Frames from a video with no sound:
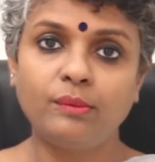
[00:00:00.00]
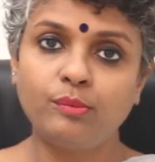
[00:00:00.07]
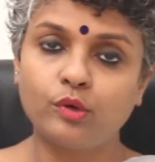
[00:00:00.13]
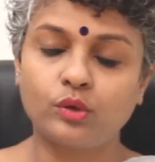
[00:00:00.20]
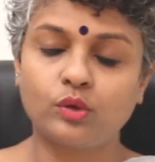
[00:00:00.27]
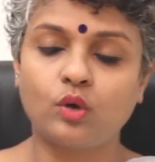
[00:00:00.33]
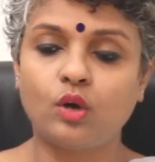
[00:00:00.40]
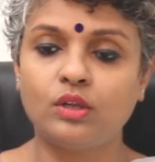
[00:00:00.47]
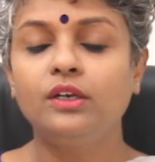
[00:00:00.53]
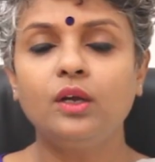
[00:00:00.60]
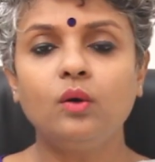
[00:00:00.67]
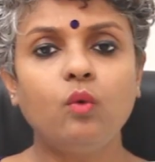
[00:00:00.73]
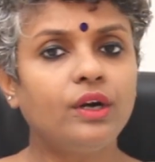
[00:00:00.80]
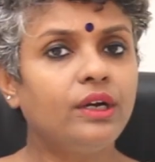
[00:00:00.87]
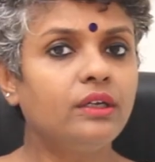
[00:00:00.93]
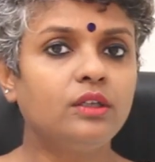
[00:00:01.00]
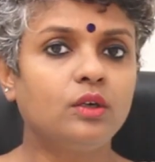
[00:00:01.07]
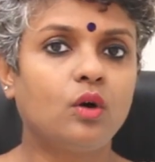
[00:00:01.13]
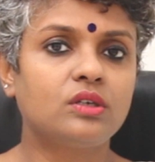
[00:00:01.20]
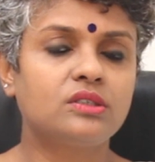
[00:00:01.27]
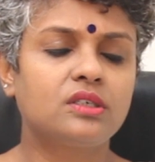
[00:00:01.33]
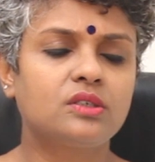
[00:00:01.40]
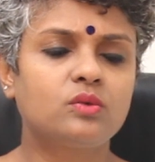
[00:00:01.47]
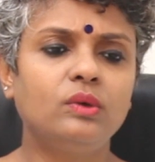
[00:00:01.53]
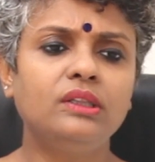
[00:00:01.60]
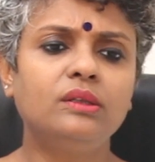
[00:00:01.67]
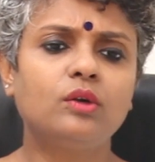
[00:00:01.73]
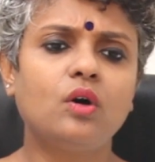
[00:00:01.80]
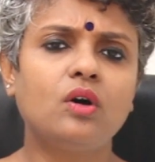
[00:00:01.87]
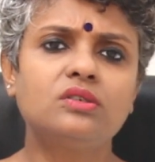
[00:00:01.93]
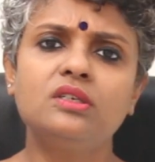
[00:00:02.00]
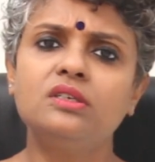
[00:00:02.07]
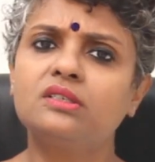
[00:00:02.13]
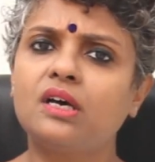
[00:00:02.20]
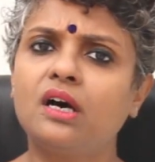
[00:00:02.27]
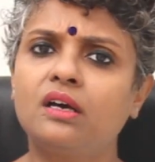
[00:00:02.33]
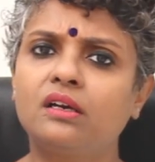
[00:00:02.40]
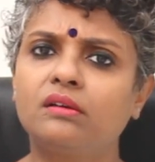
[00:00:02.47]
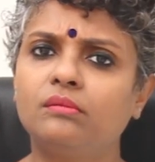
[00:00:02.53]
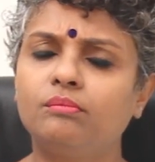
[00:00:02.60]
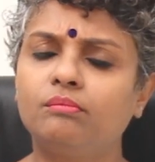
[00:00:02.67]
and protocol. Now what are the causes? Well, the causes are